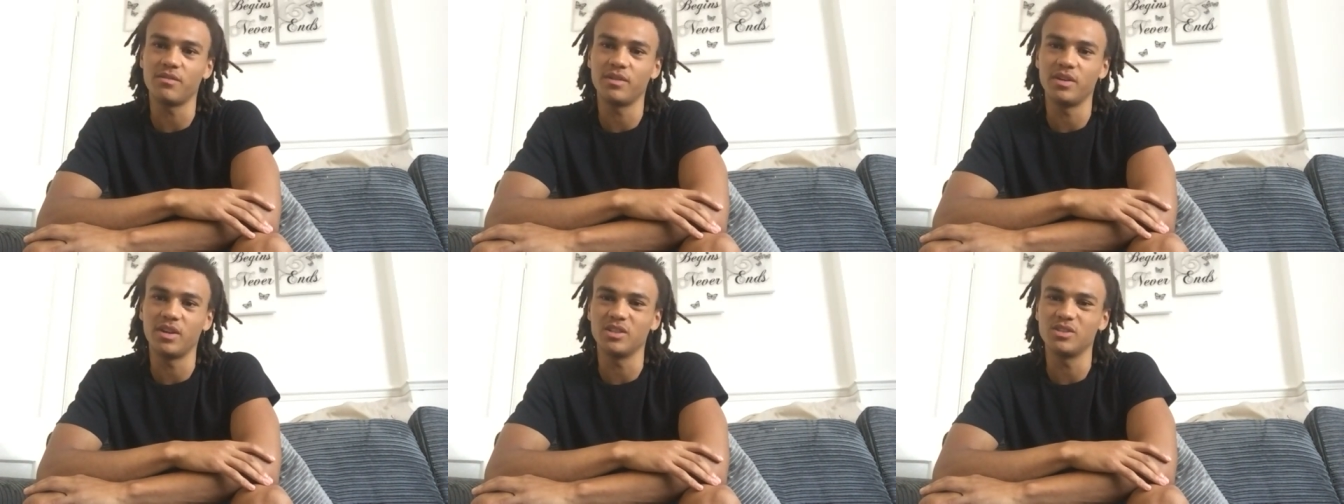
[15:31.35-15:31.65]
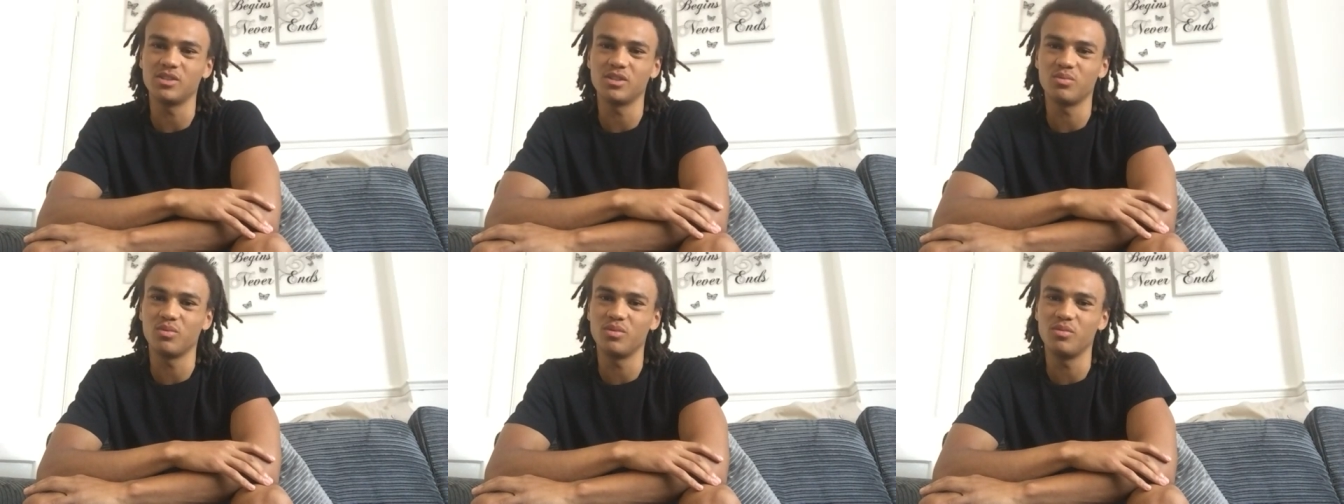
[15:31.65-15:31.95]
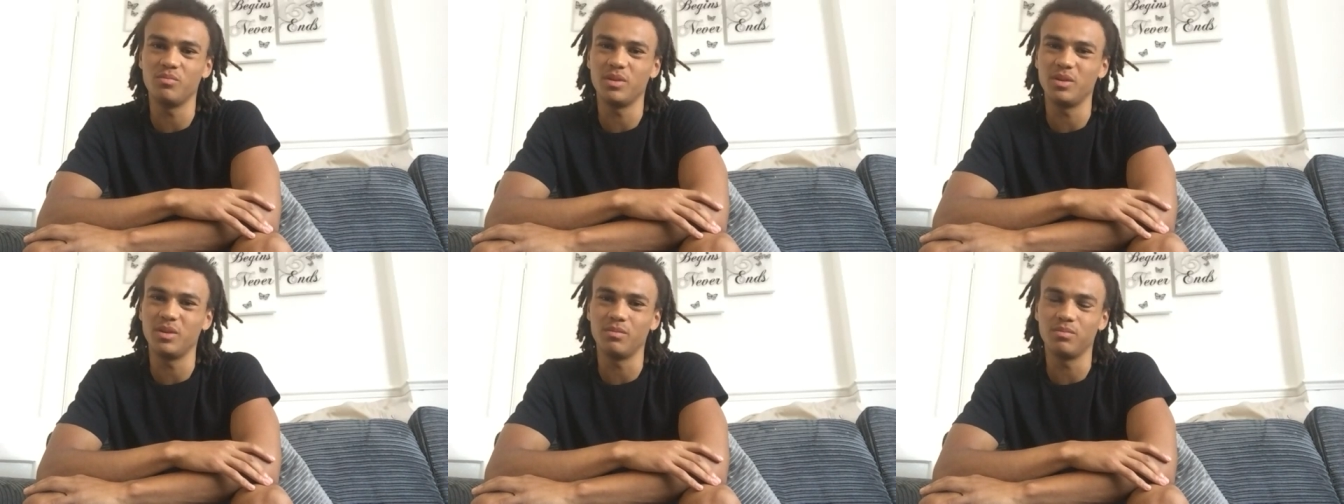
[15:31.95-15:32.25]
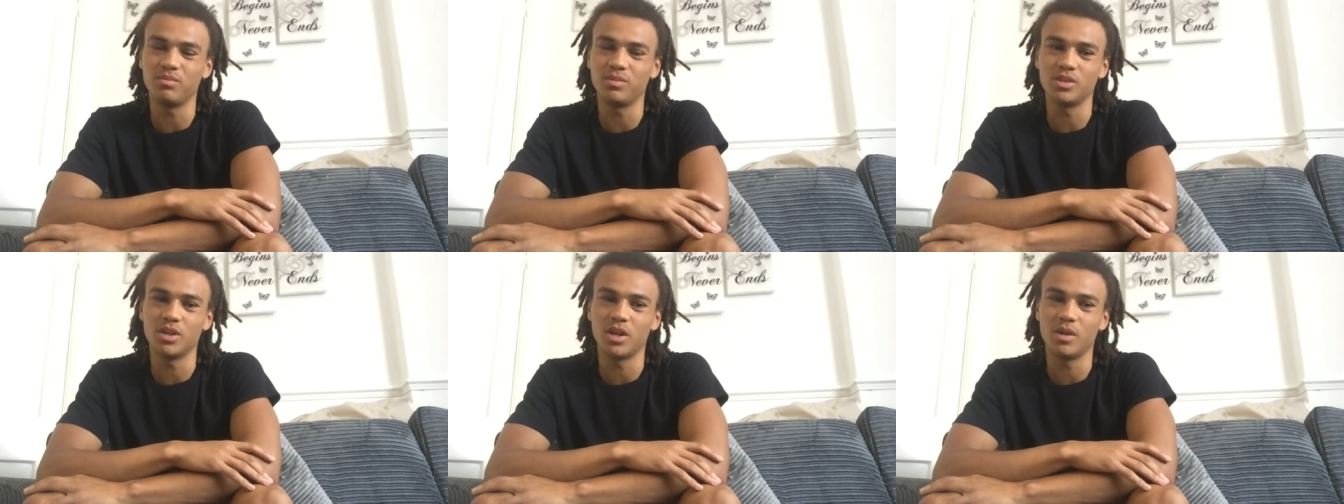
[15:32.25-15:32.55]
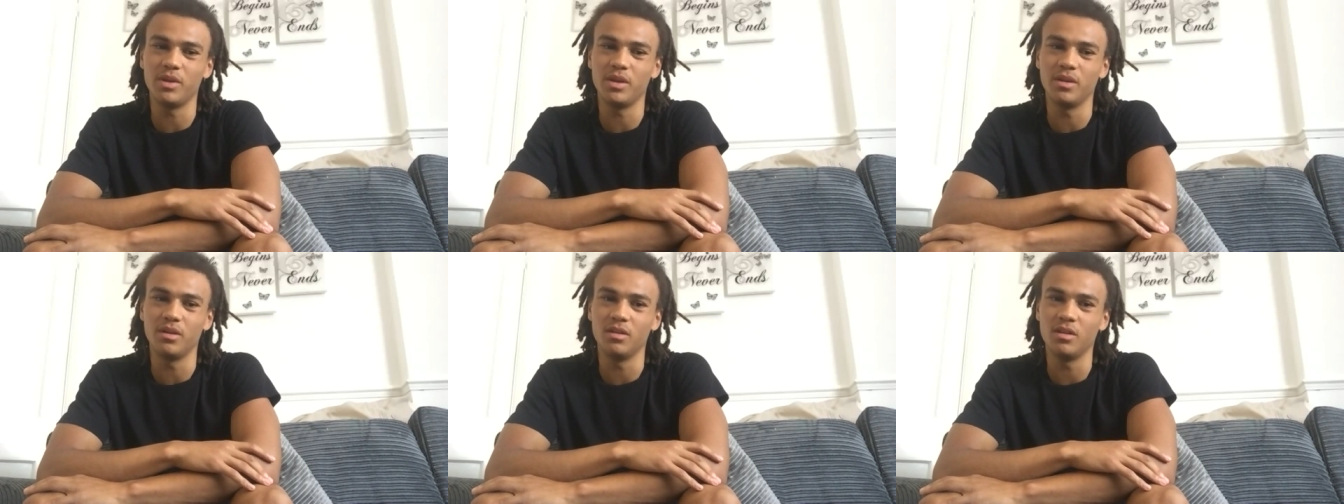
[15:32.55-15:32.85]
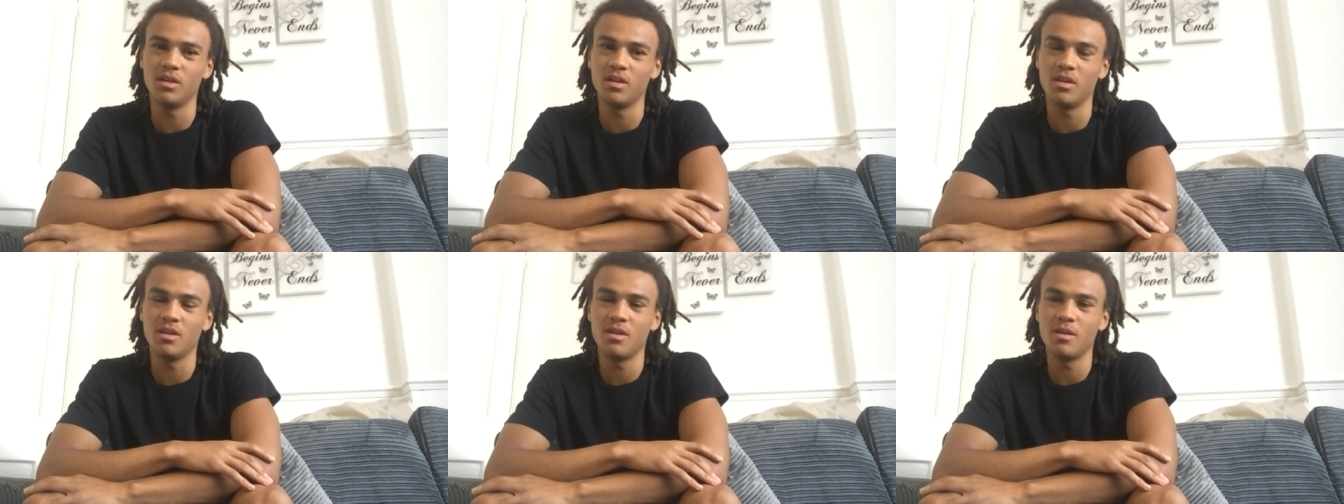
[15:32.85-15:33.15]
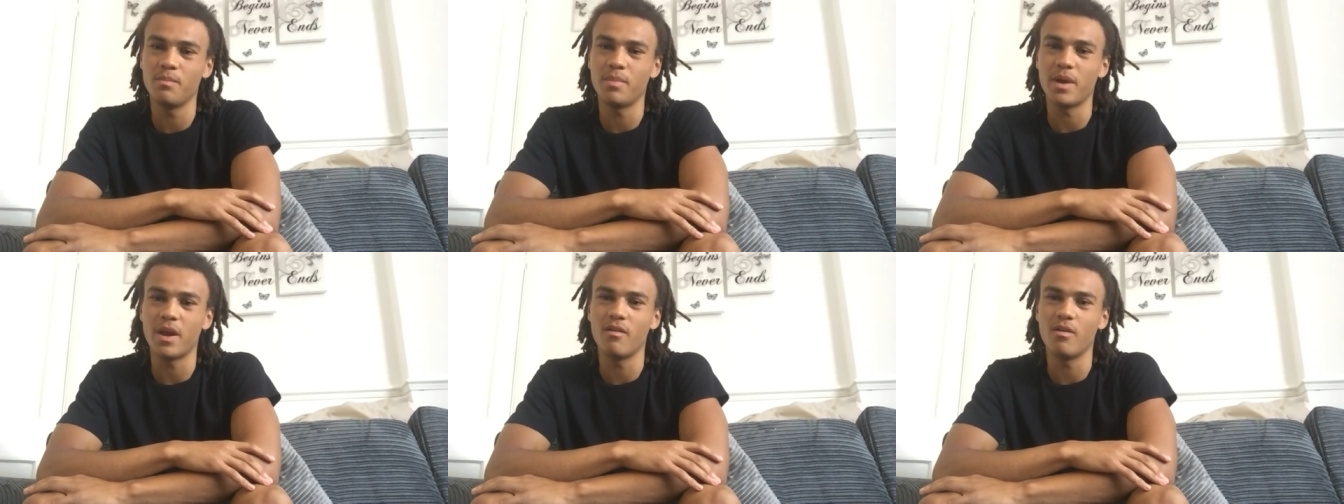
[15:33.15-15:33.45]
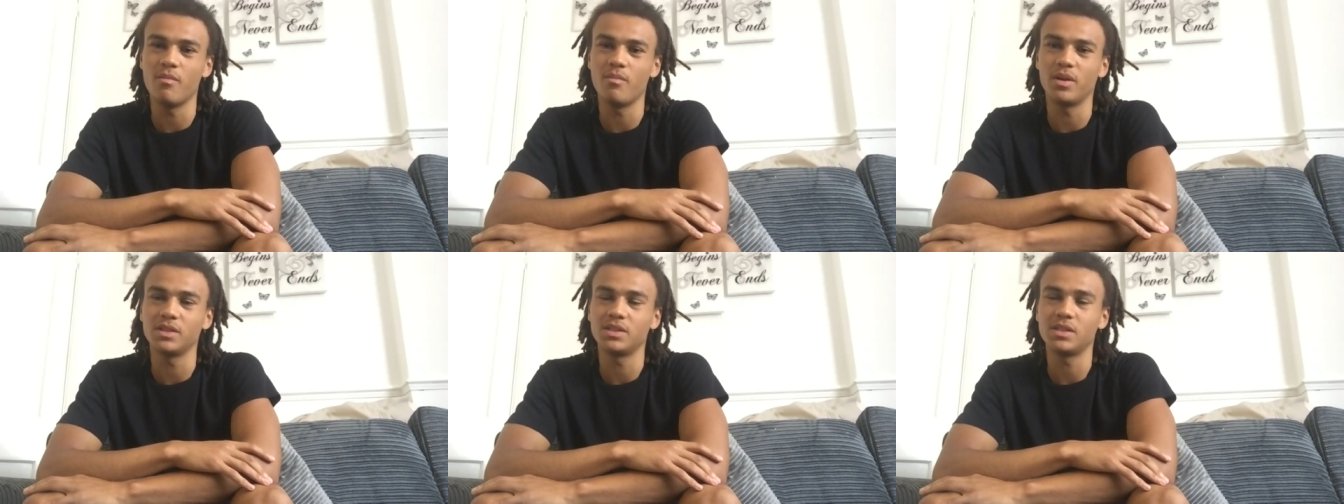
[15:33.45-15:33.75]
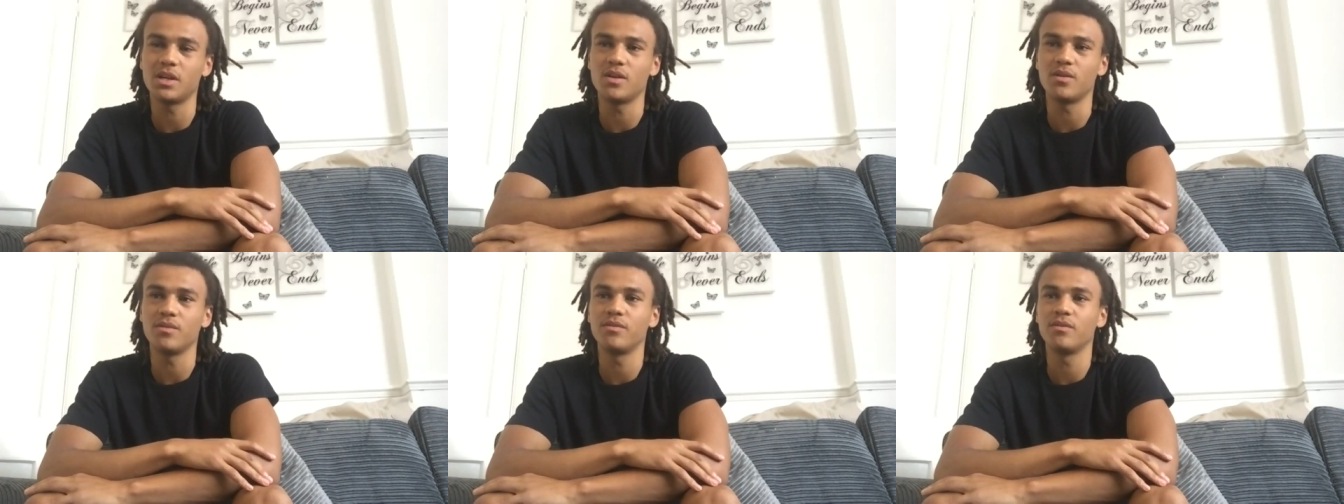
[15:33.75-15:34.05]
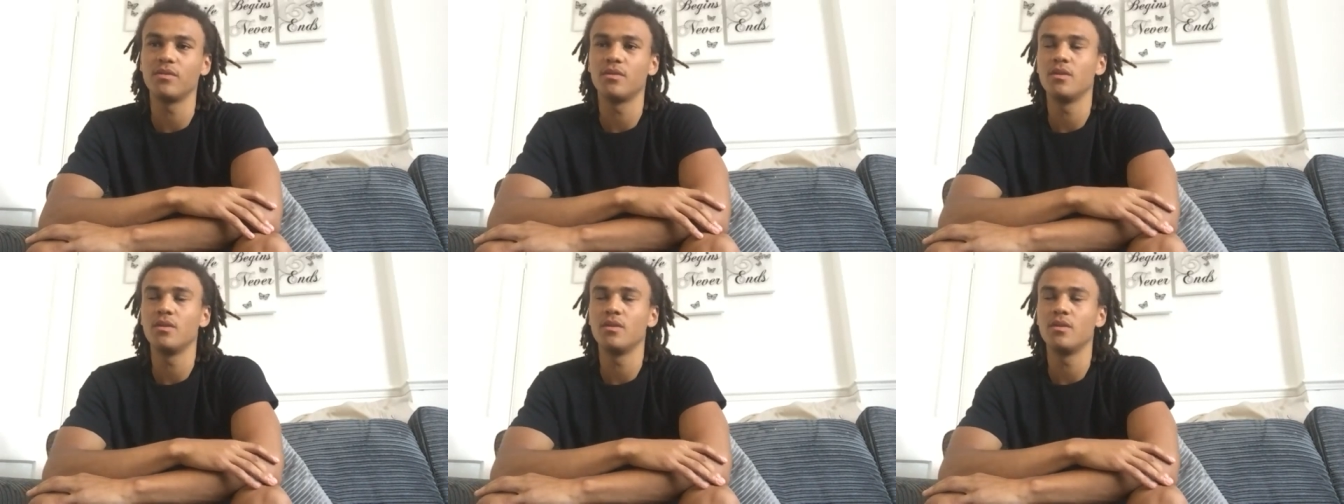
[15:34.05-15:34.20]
and I just wouldn't be, do you know what I mean, bettering myself.